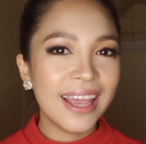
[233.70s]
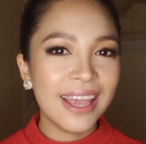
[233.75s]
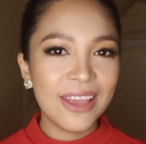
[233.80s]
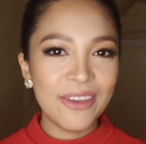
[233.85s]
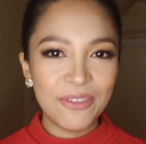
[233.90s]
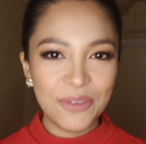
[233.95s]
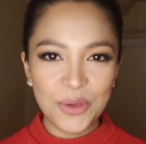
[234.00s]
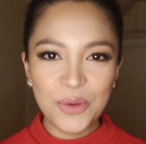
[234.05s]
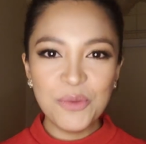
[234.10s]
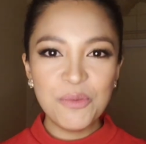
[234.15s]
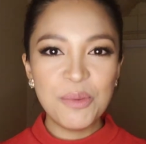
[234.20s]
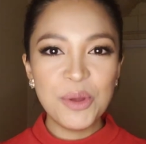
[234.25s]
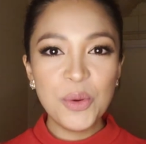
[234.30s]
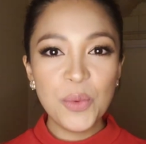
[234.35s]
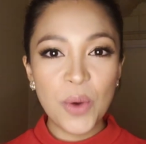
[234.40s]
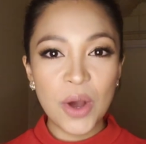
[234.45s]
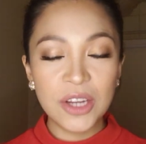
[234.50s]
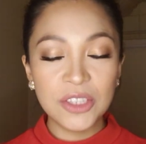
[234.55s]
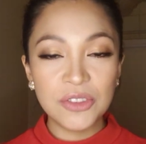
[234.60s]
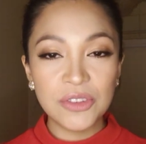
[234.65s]
If you've been
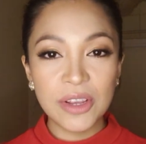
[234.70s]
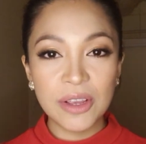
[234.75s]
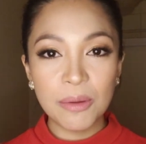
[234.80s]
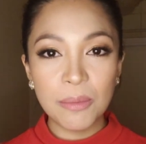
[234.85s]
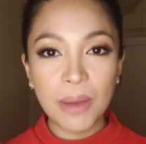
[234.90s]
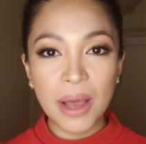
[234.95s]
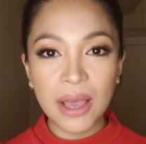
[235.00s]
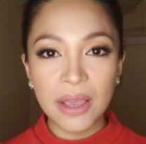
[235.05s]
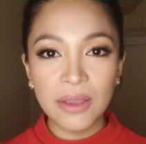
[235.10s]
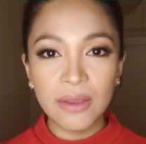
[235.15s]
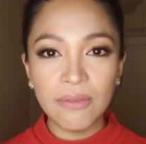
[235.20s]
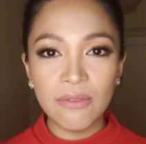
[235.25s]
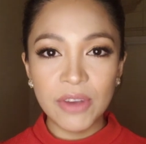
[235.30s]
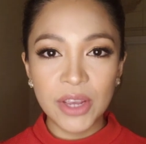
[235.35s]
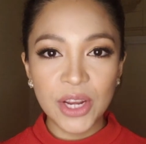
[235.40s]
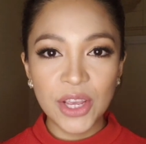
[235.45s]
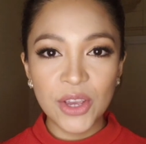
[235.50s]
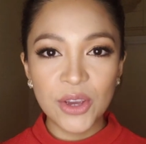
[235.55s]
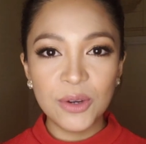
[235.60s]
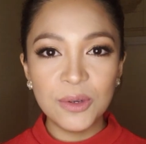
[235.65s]
watching my
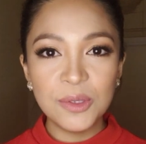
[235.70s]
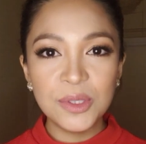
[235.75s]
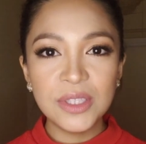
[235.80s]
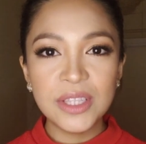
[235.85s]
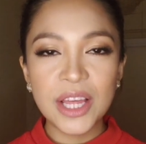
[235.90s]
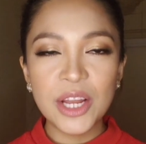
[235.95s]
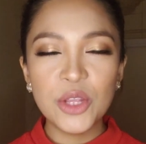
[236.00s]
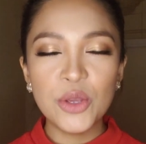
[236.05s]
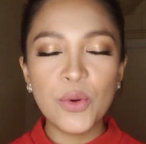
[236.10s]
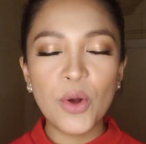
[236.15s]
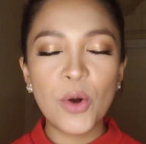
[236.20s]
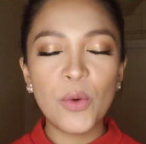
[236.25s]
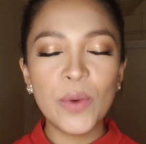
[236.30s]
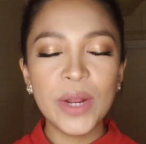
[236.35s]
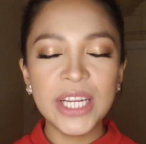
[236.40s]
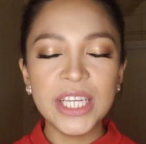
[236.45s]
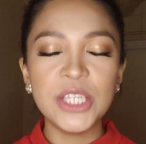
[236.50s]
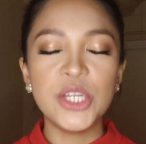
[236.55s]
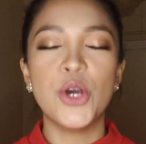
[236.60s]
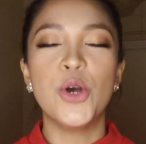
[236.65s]
videos, then you
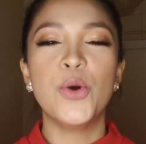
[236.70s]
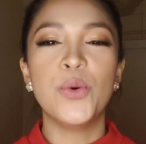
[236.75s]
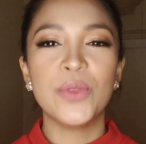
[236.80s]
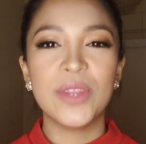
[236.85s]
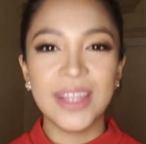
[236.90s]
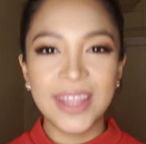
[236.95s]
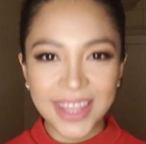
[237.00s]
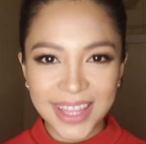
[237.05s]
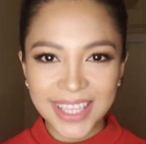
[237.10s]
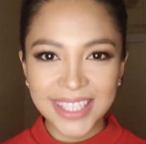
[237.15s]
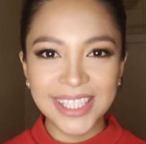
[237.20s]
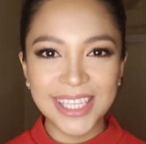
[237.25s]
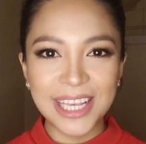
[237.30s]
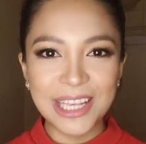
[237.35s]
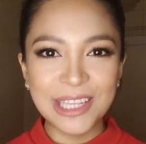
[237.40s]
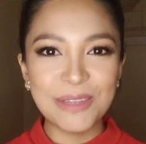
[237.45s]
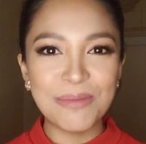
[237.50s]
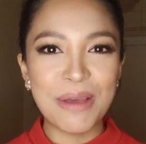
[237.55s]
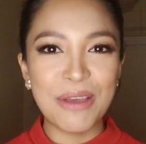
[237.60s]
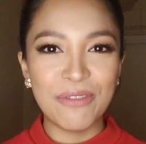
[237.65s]
already know that this
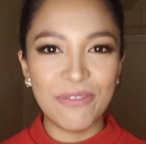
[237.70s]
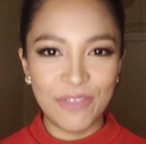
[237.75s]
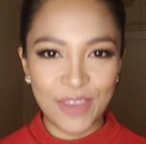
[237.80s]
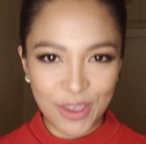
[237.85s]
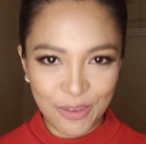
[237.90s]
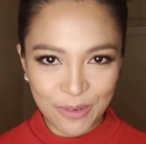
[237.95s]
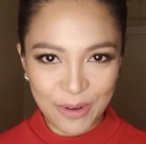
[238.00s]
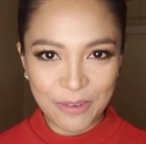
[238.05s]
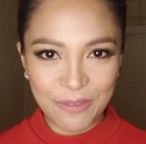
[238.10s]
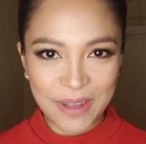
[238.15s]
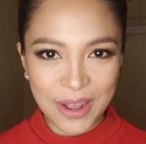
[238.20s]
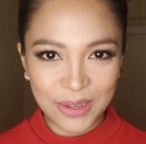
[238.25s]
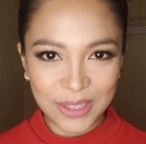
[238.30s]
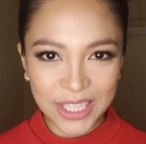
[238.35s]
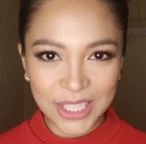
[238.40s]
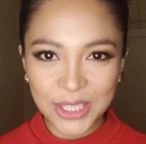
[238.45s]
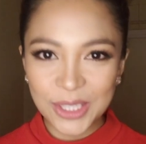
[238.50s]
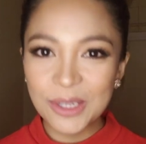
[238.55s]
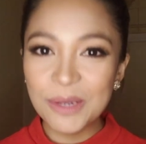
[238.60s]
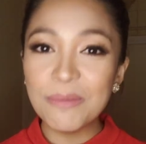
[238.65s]
is my favorite
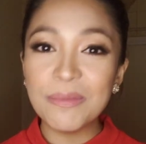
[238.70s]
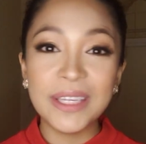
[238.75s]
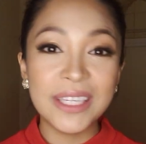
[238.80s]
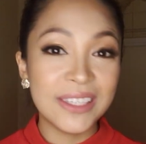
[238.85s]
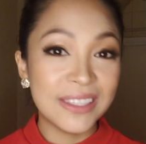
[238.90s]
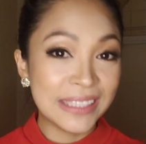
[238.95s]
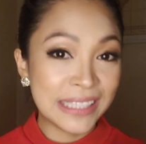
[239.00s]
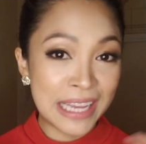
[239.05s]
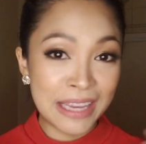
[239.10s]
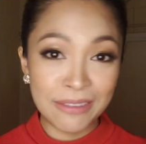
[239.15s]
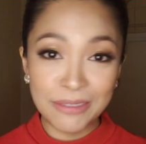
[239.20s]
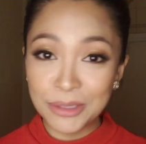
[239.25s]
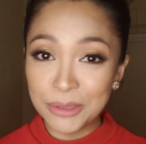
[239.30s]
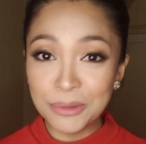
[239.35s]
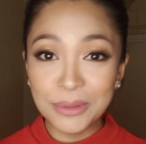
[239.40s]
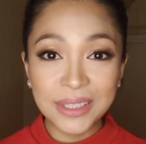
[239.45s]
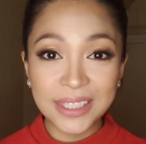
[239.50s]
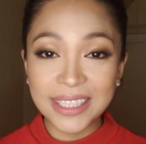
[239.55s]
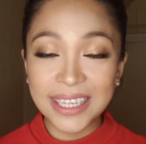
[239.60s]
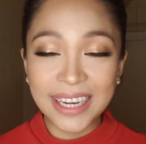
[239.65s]
foundation because I
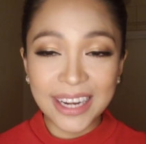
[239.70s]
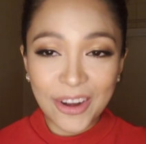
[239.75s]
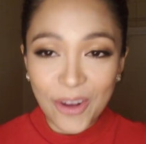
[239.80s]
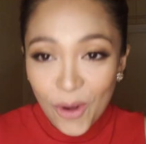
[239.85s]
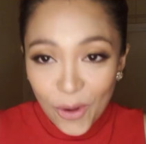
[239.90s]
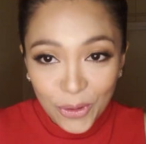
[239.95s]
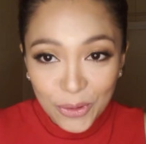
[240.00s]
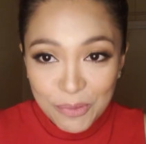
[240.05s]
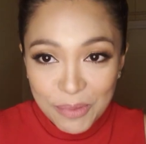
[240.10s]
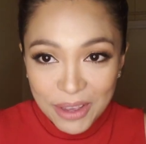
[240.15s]
use it in all